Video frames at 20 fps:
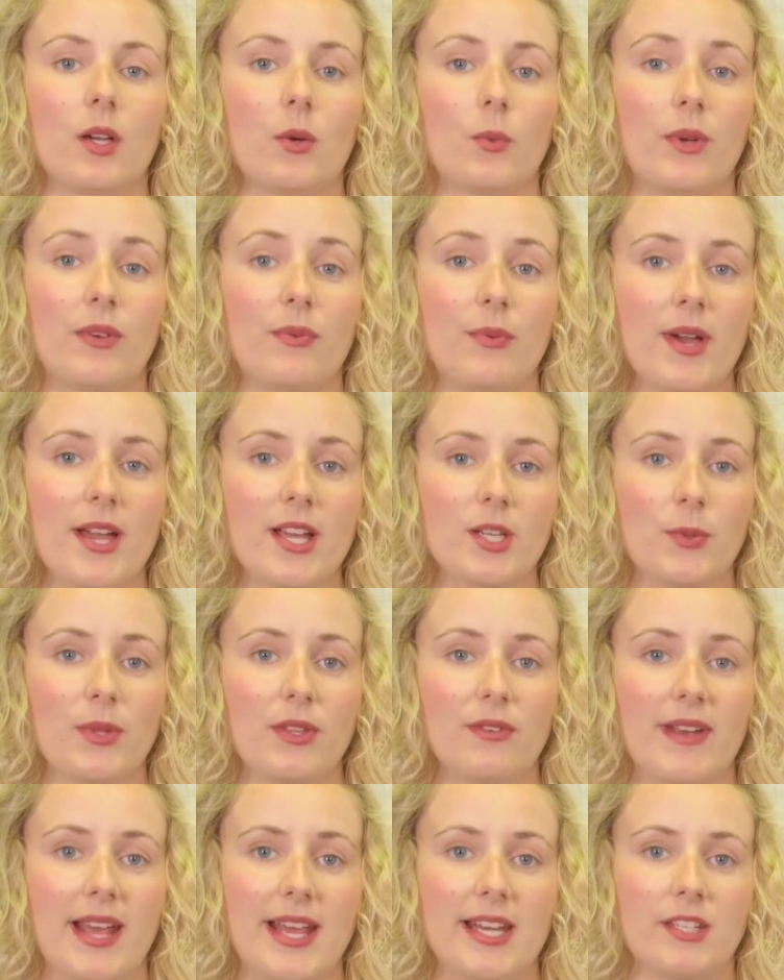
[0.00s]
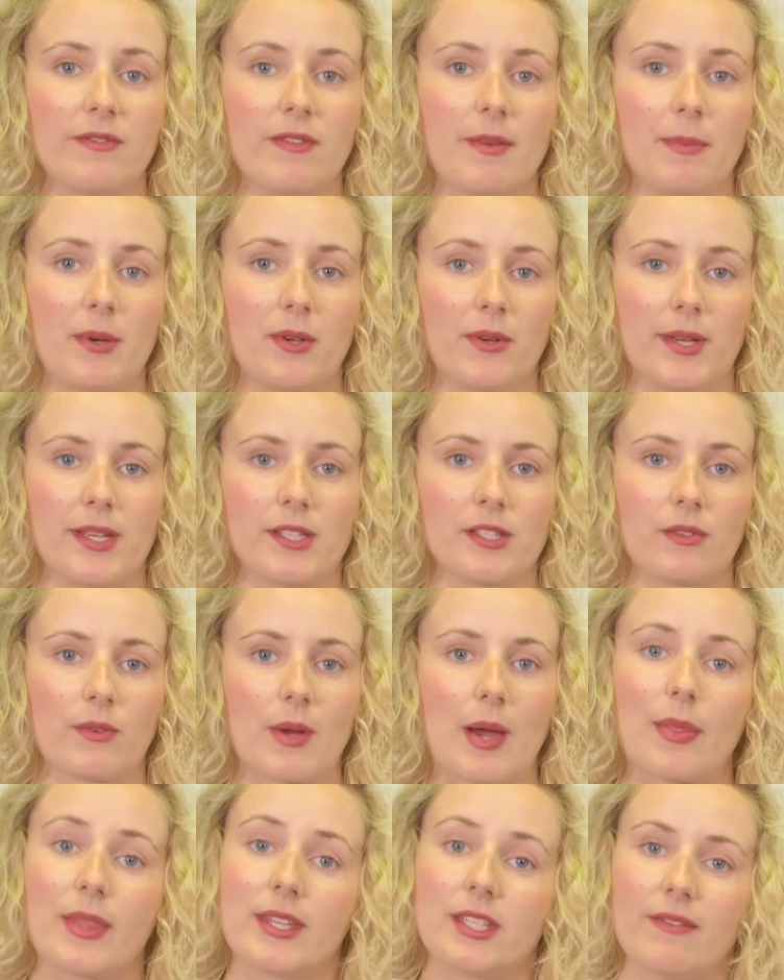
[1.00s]
We've worked with a range of employers
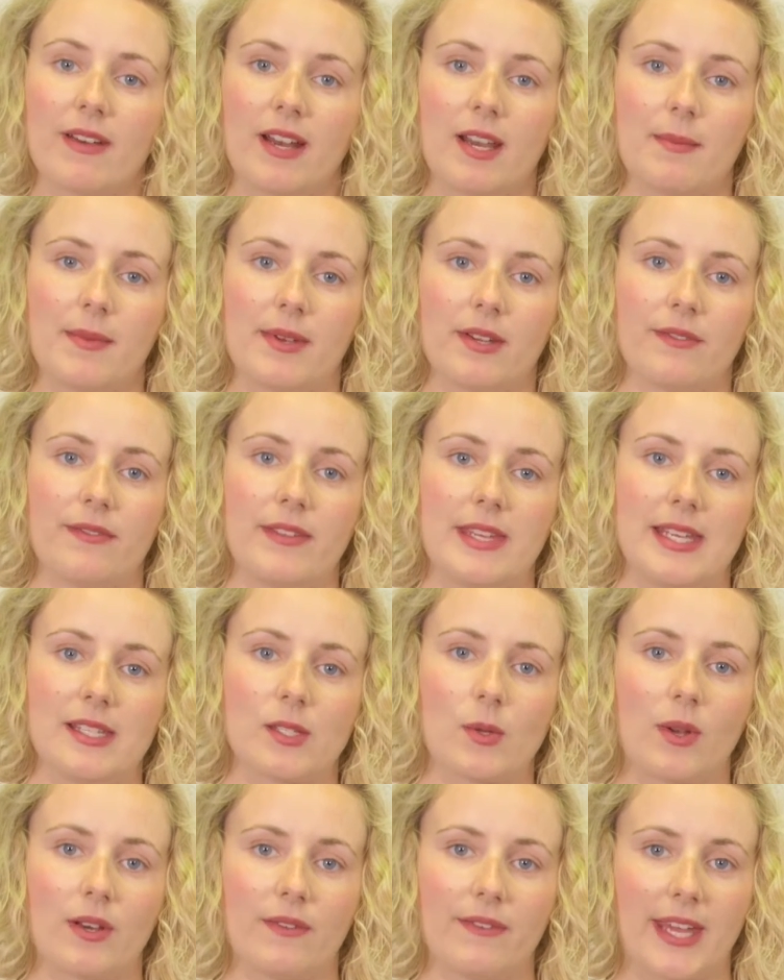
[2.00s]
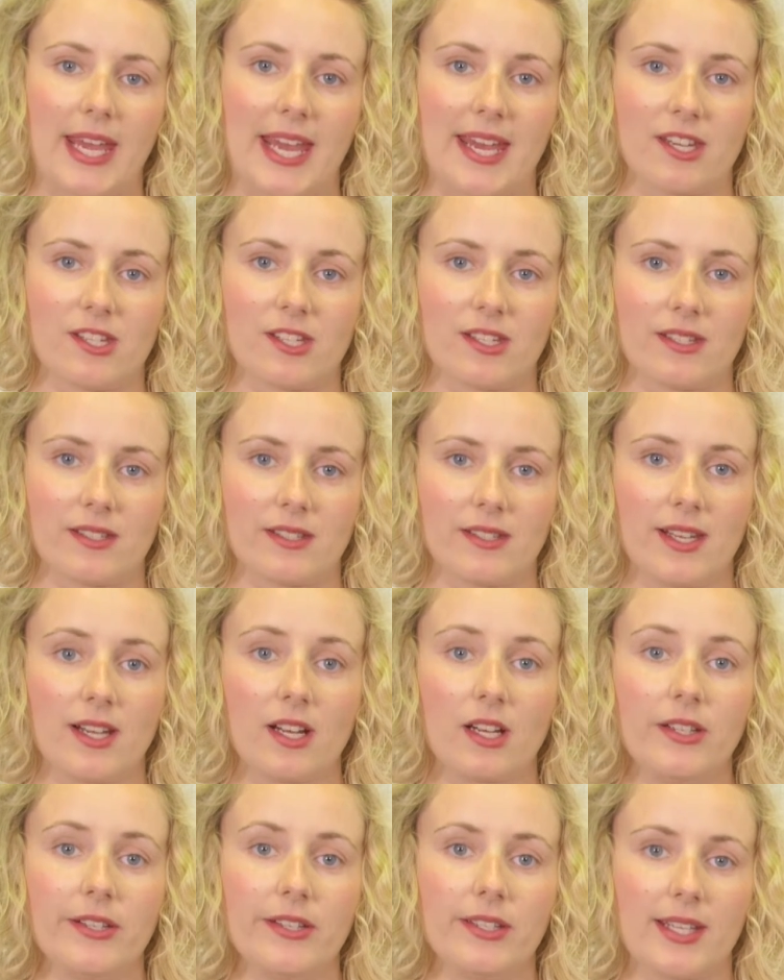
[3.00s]
throughout the development of these qualifications,
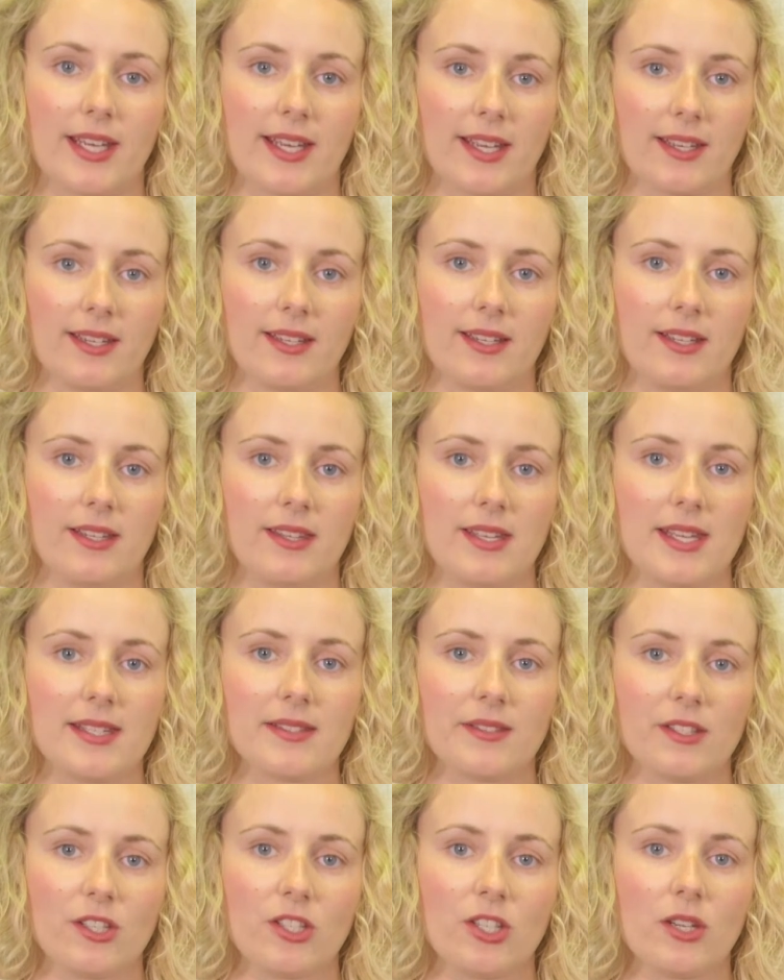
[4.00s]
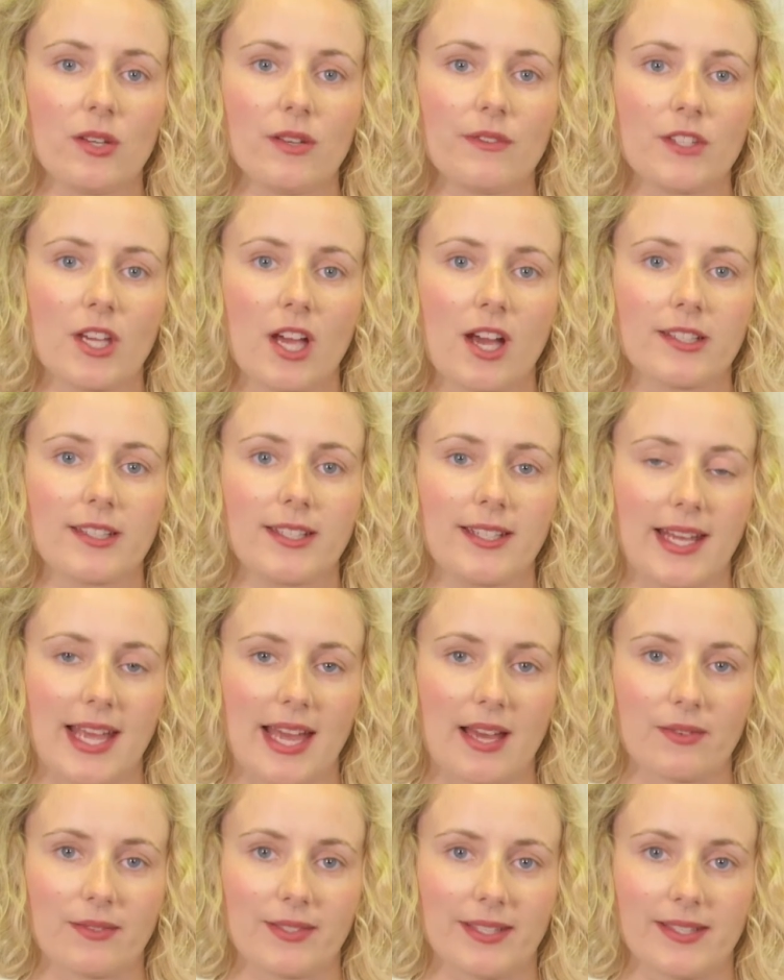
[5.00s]
including the Institute of Chartered
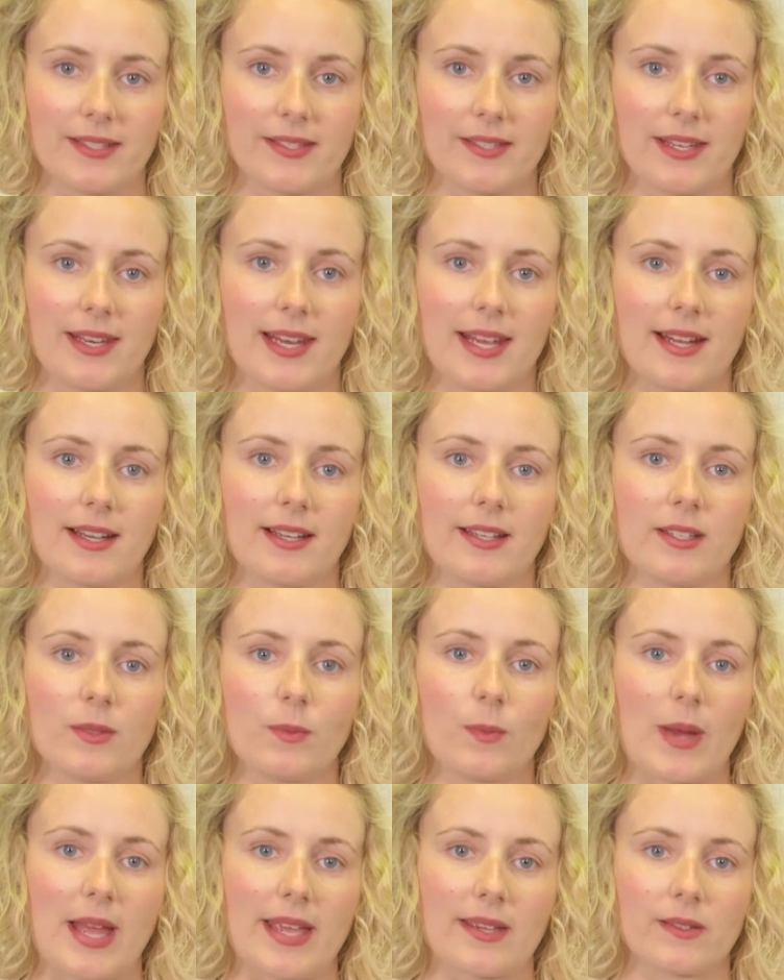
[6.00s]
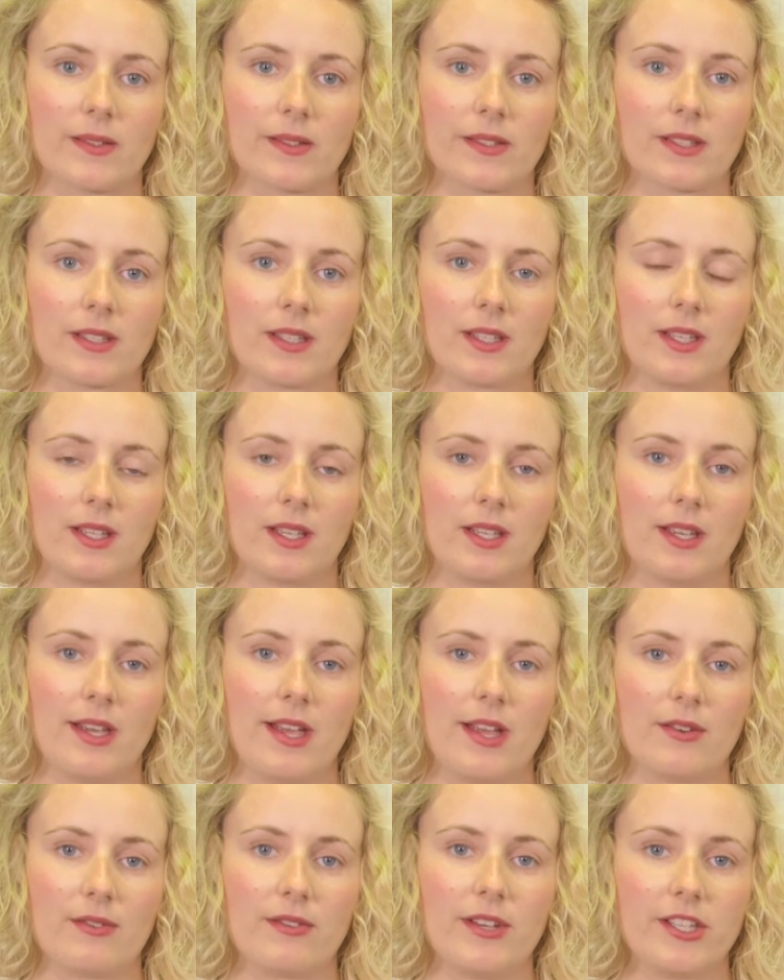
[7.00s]
Accountants in England and Wales,
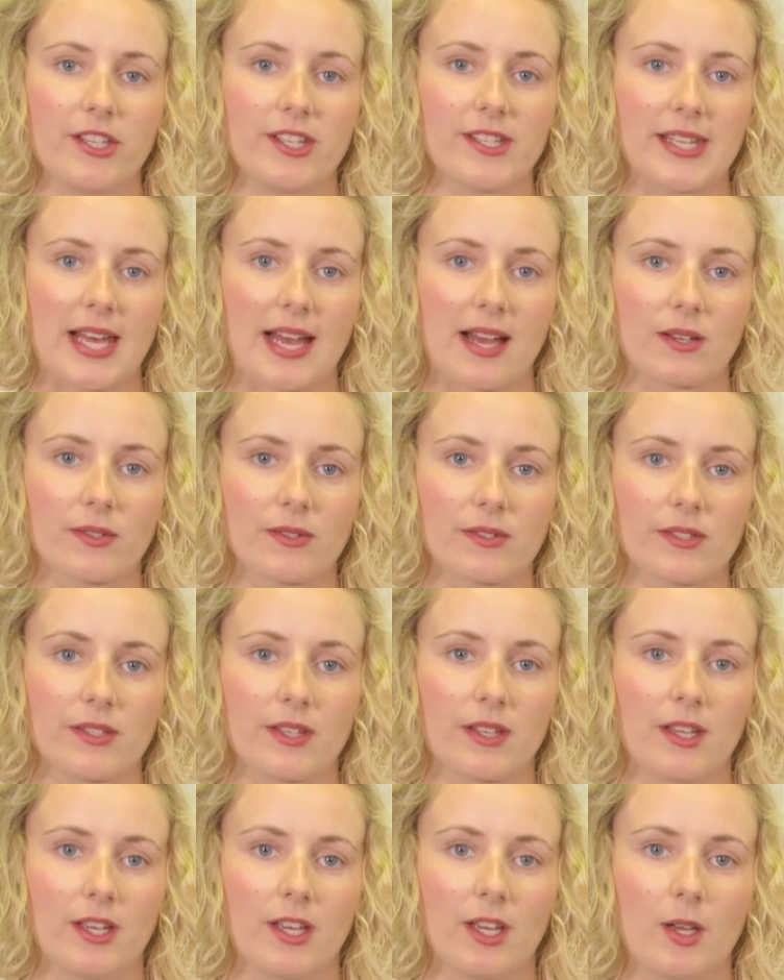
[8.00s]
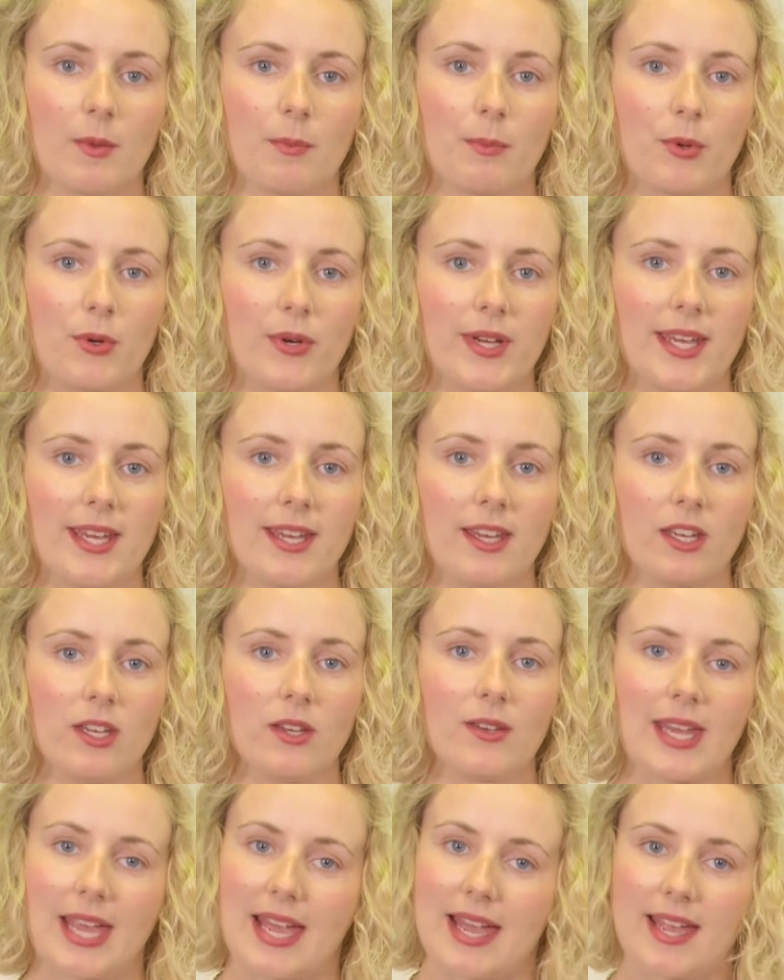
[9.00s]
Richer Sounds, Bouygues
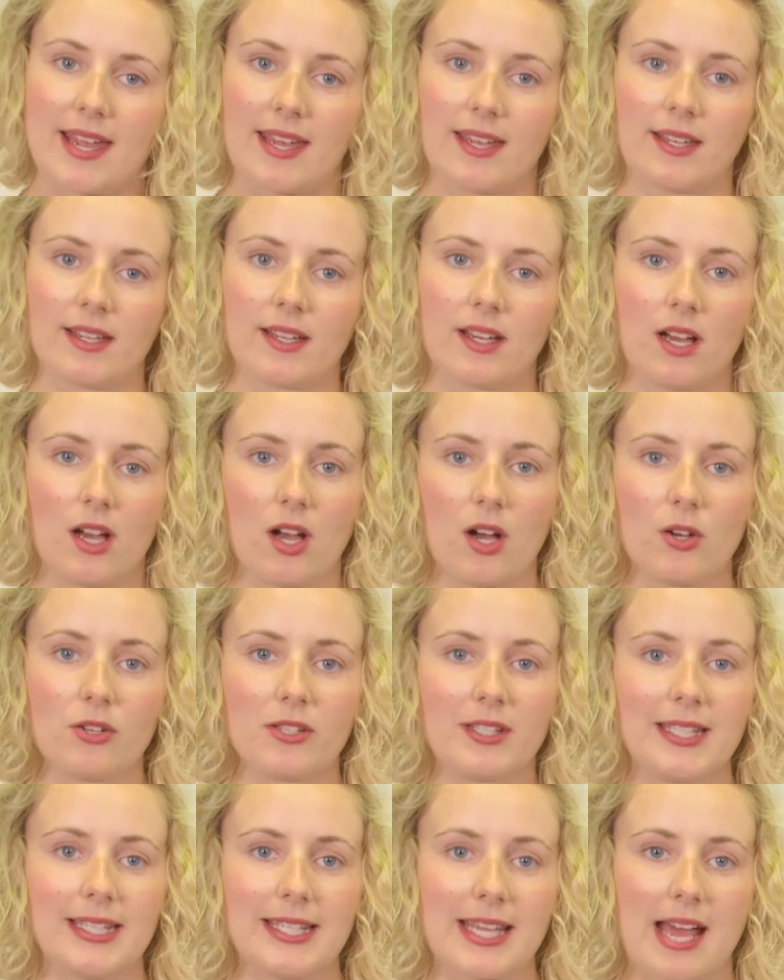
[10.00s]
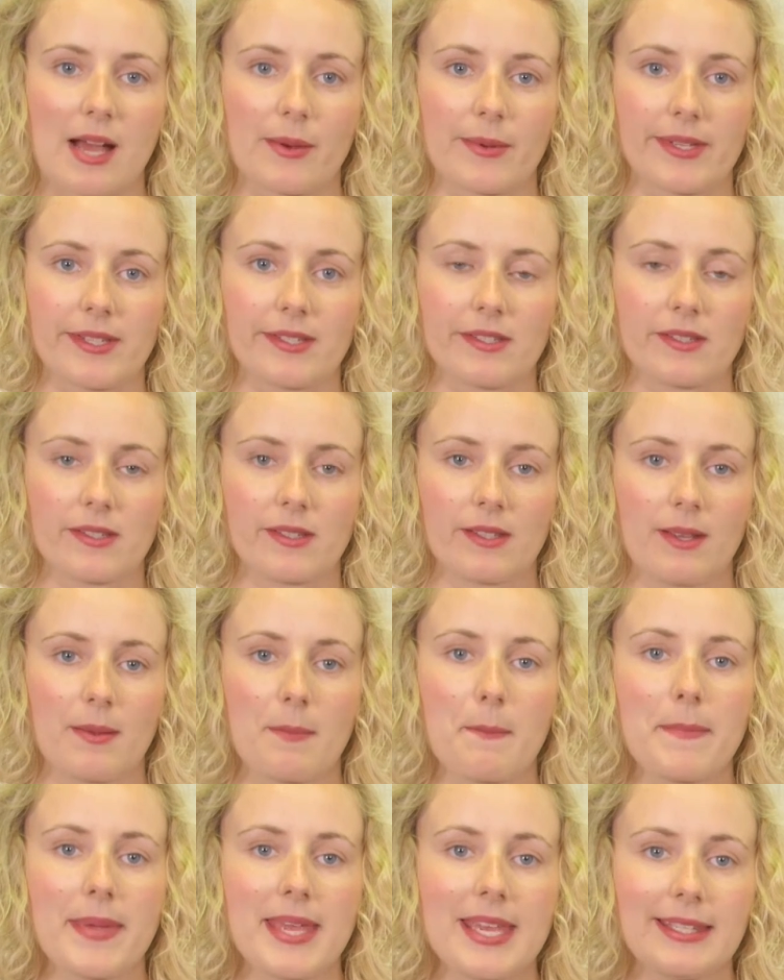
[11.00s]
UK, Alton Towers,
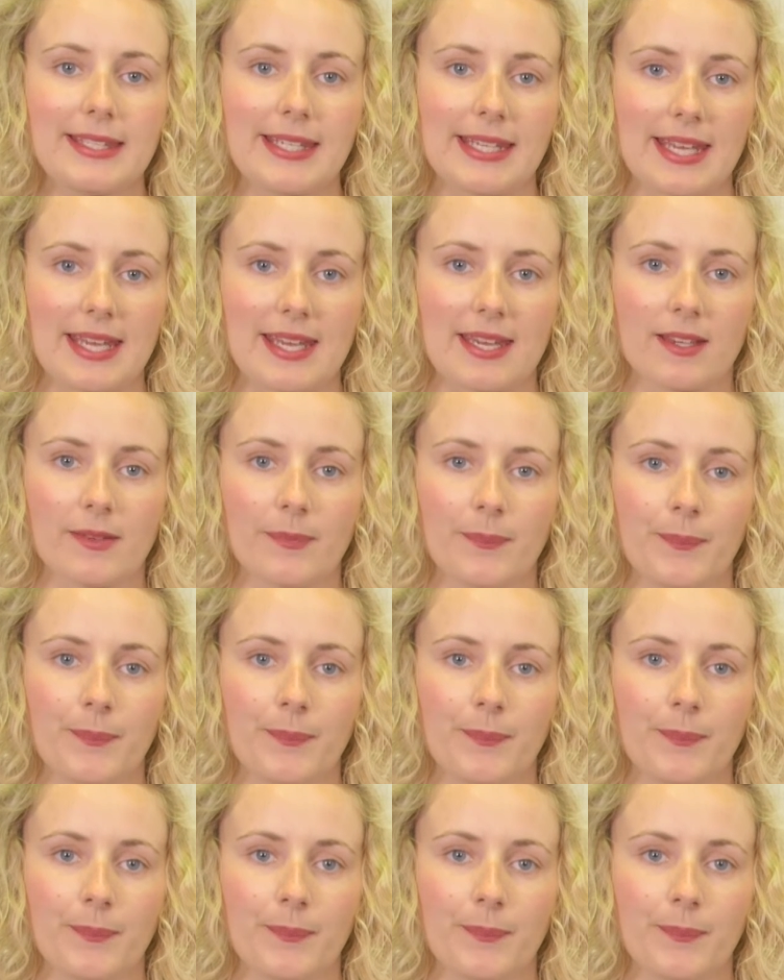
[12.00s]
BT,